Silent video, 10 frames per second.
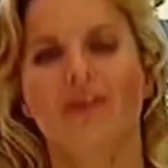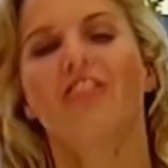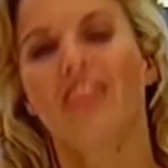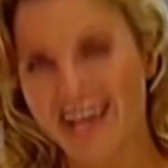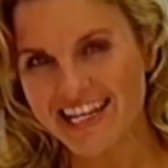
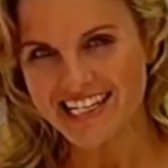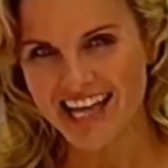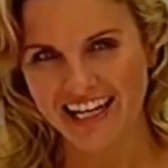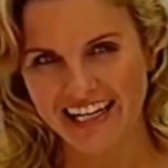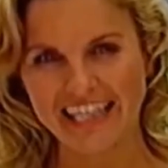they
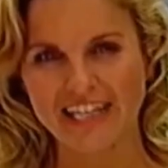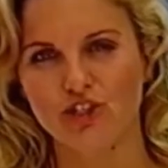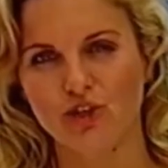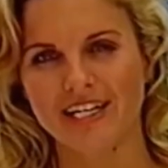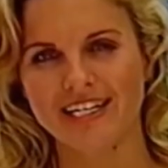certainly
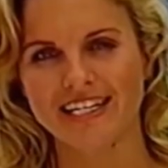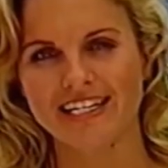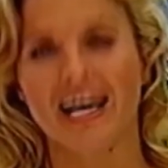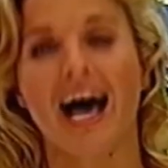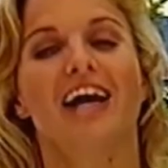enjoyed it.
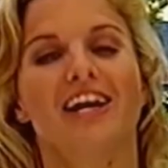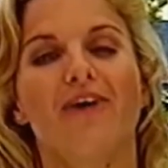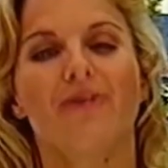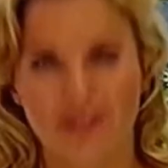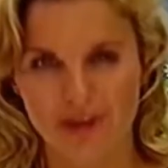I know
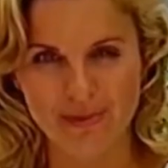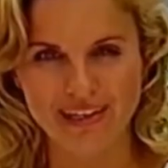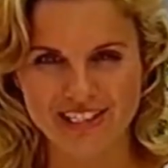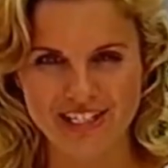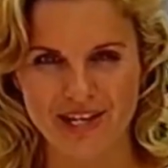you will
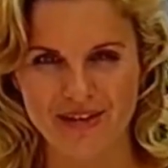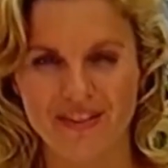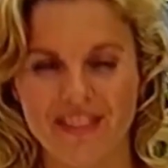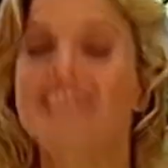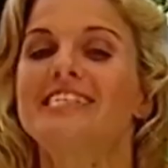too.
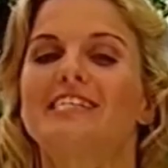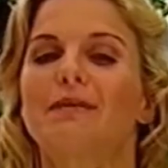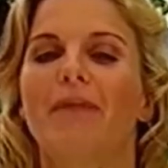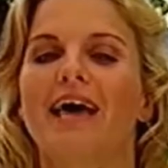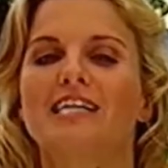This is the
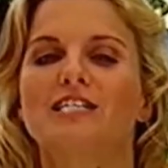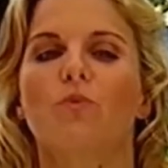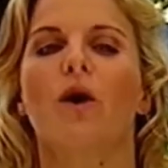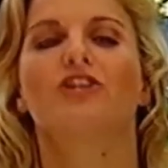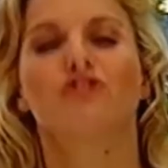place
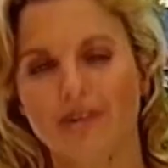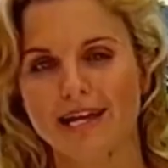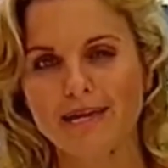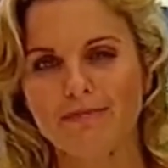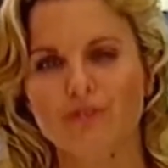where
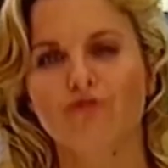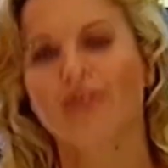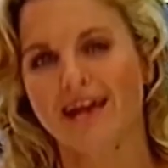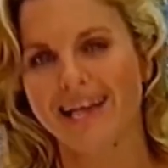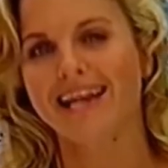dreams
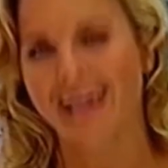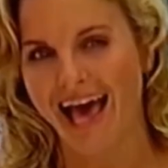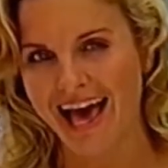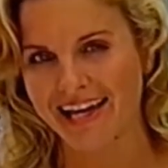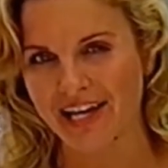really
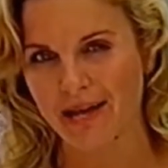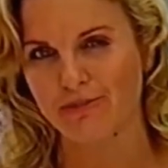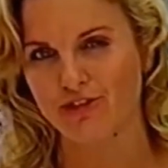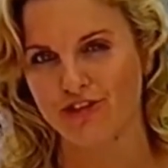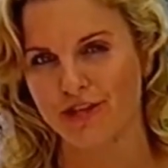can come
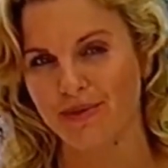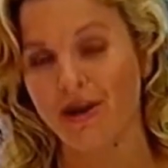true,